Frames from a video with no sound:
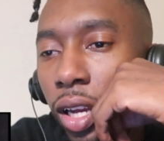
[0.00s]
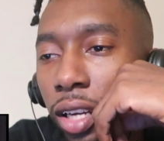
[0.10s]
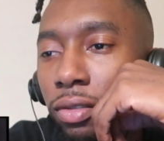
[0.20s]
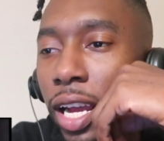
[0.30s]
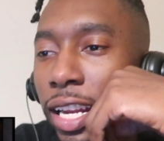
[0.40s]

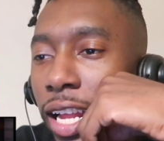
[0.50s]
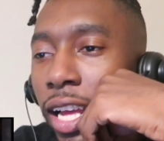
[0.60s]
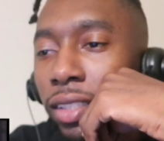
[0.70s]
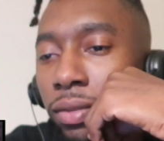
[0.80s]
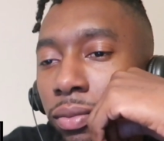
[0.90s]
Alright
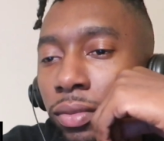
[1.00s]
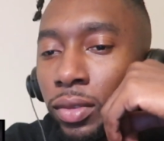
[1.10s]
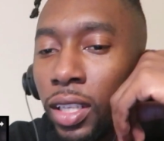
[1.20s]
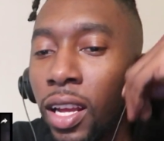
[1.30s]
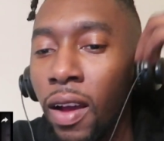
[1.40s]
then.
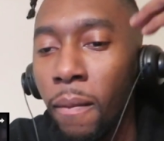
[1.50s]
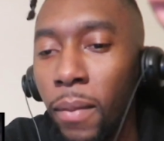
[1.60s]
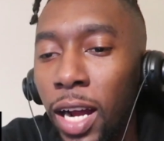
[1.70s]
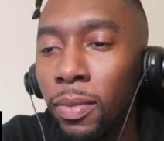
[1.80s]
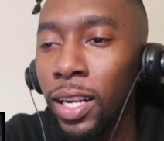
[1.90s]

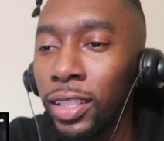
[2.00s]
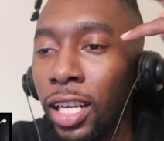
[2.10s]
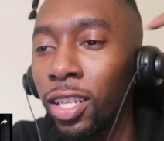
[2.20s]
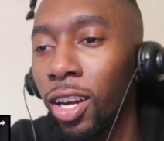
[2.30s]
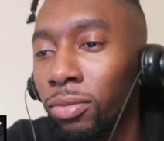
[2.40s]
Bad man
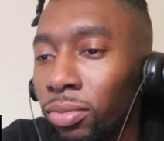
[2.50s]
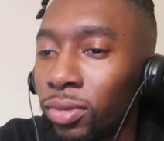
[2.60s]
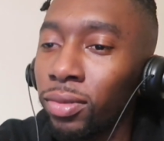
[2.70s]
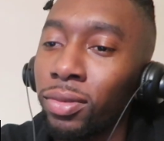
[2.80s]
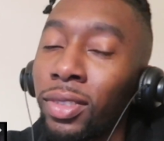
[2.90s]
thing
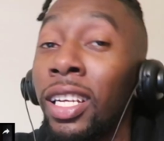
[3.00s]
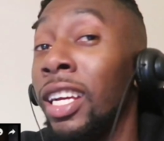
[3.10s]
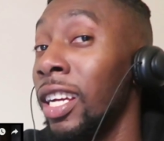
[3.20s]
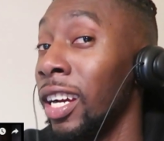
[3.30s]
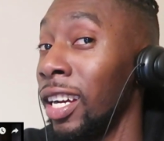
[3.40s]
now.
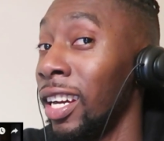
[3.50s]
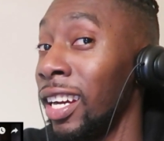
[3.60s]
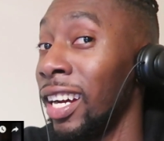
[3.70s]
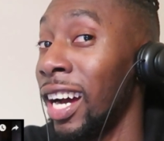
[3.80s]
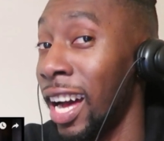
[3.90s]

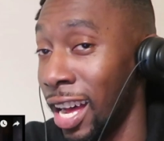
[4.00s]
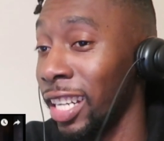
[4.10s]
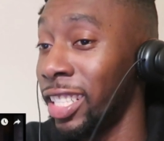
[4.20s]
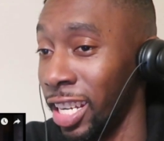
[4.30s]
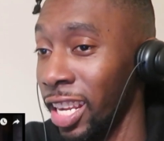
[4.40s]

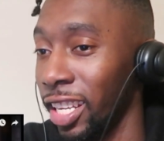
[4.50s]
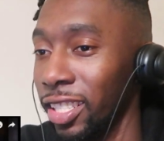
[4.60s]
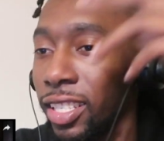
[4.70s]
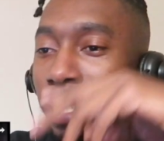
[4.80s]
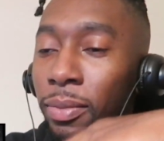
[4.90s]
Archie.
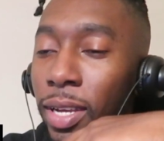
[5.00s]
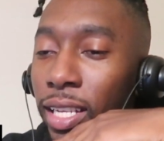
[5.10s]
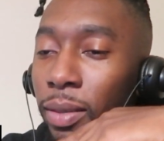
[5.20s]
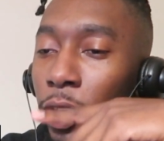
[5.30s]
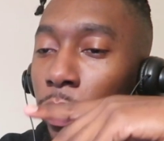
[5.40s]
Is it me?
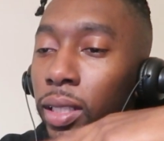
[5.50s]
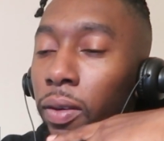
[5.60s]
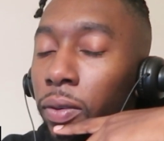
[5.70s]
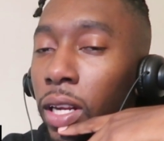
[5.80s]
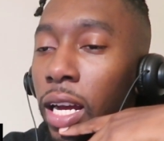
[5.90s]
I say big
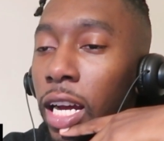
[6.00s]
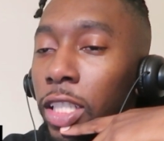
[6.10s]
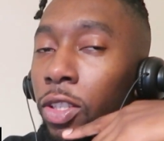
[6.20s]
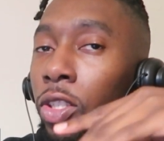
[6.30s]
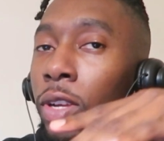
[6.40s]
myself in an
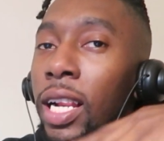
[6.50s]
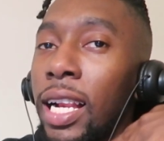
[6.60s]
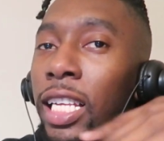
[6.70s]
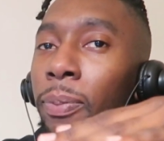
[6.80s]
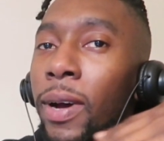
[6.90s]
Archie. So
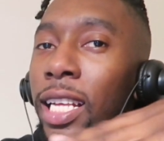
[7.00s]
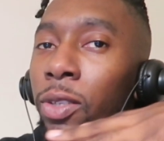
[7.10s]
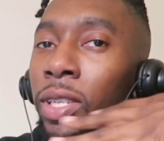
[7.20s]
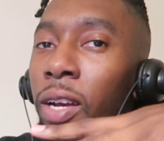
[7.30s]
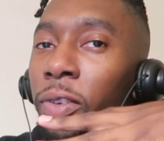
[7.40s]
let's pause
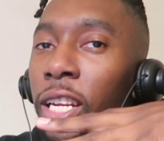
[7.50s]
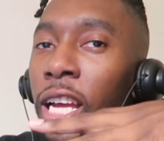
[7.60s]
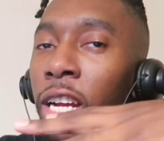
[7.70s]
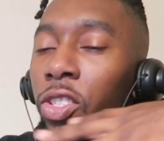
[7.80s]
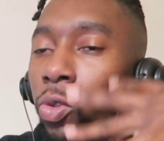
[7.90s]
it with the
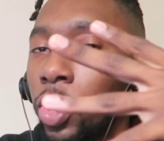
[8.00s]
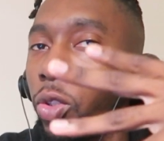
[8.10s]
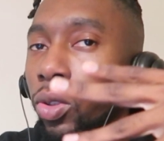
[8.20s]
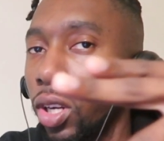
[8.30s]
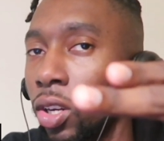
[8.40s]
video and just run
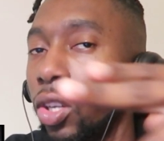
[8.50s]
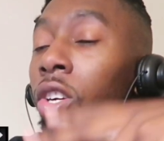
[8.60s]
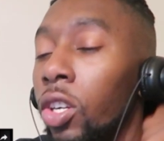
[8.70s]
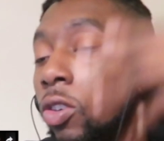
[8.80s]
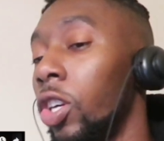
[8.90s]
through. No.
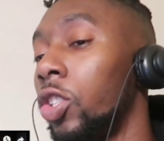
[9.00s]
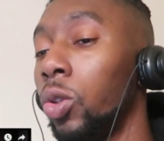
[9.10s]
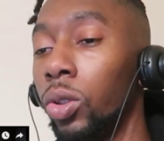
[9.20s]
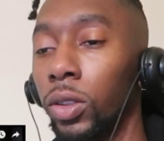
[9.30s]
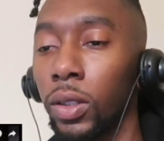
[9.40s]
Run
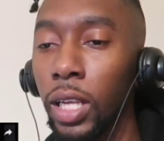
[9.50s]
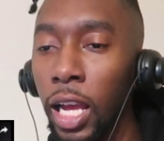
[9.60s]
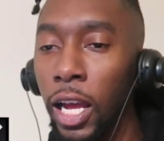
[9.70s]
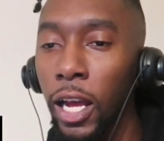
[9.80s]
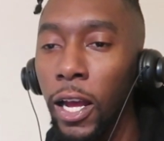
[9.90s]
through.
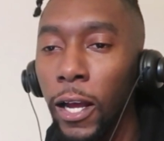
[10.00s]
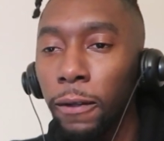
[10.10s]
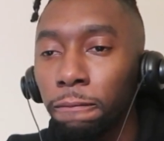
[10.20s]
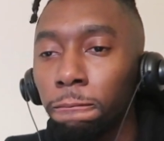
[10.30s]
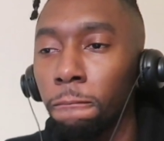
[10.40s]

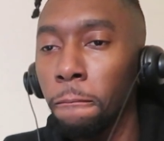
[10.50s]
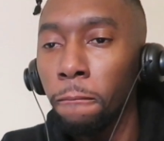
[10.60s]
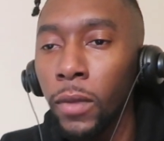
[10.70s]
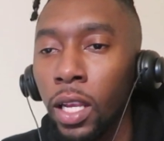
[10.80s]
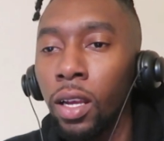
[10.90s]
Yeah.
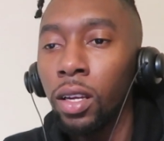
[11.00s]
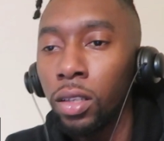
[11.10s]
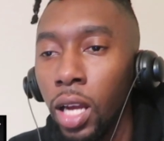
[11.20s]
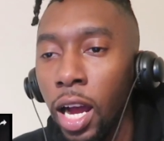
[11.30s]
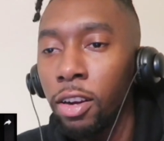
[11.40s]

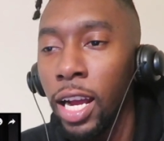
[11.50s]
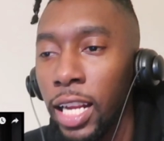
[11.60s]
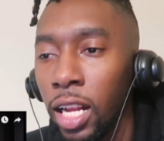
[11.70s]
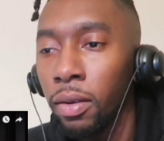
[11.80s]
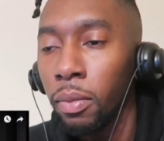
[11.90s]
Alright
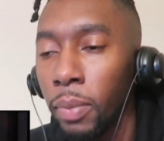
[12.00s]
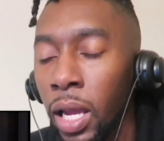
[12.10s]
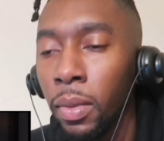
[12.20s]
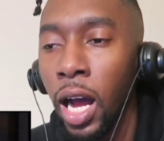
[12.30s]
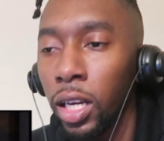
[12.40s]
then,
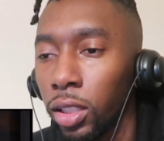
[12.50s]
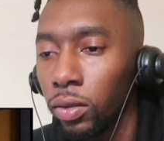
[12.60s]
big bang.